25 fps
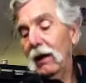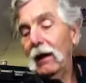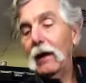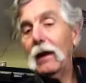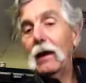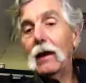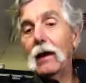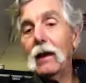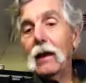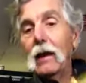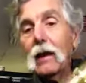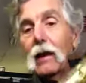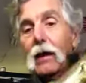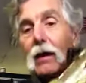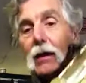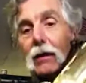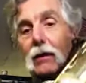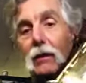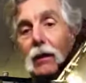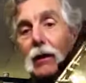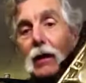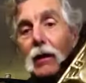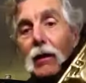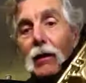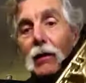
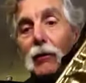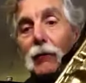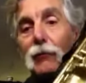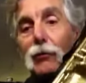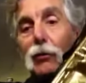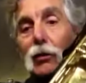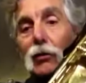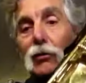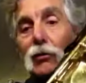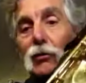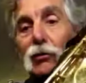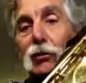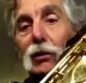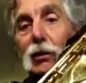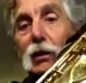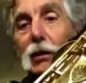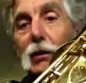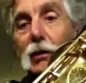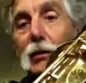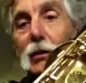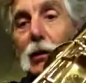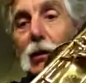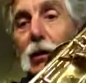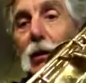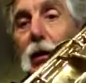and I don't know if you can see
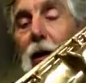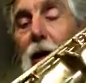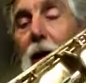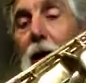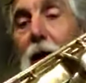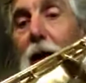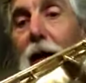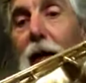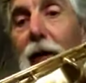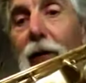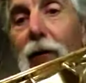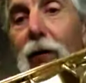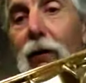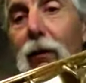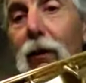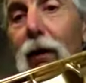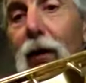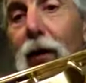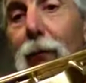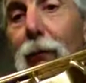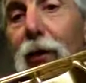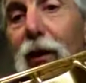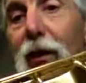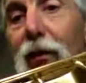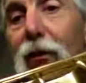it on
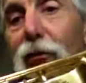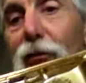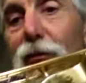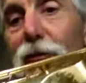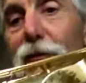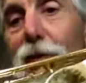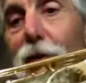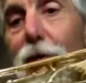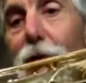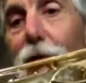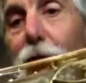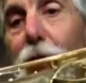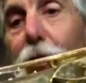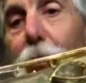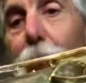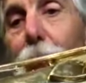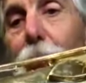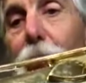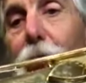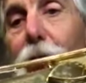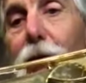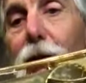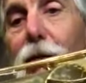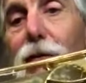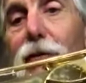by the serial
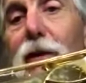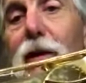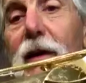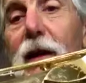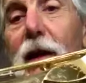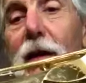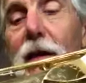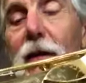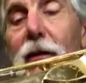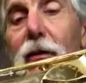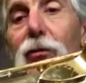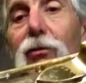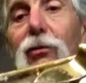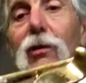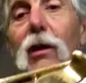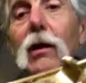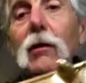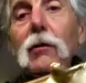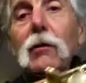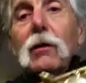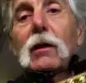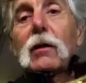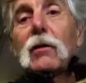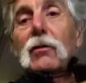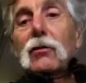number. There's a
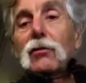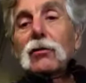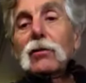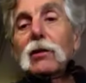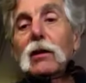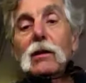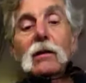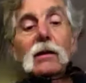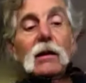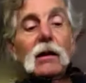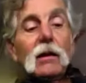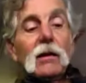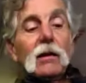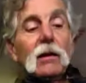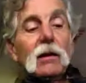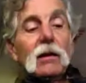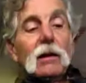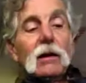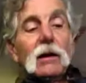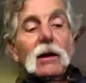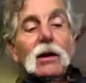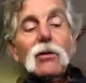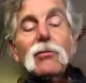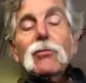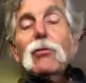Yanagisawa insignia.
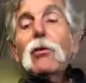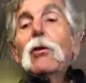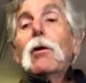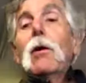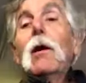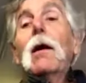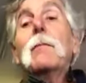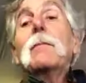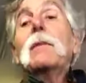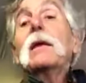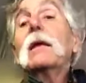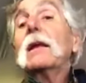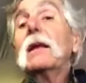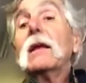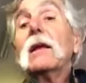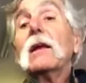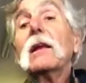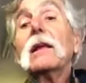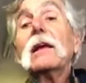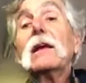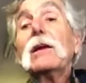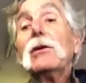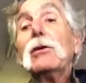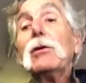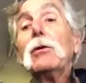So I
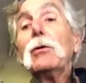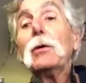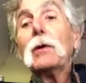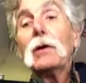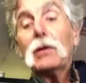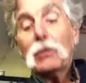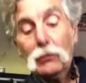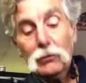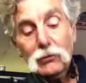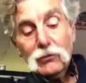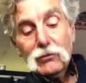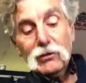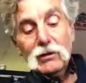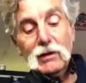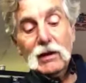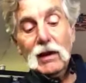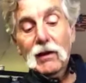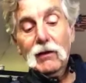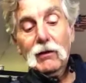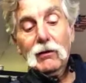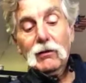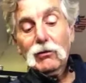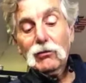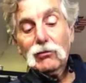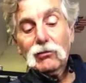immediately knew it was a
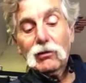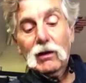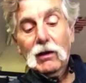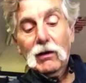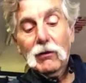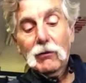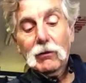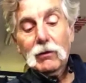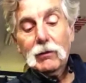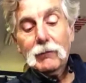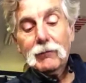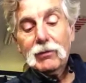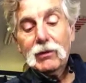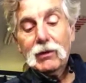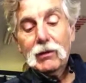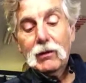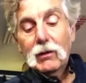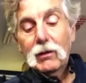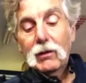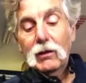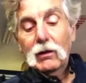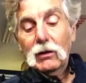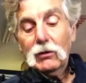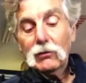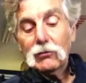Yanagisawa.
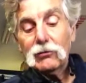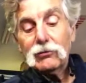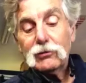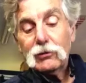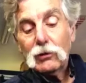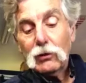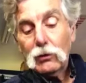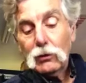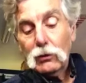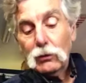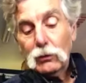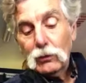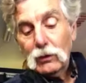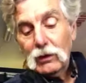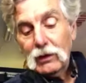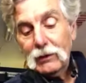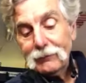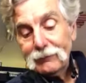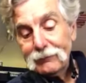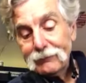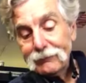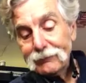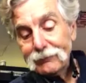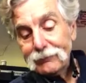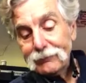So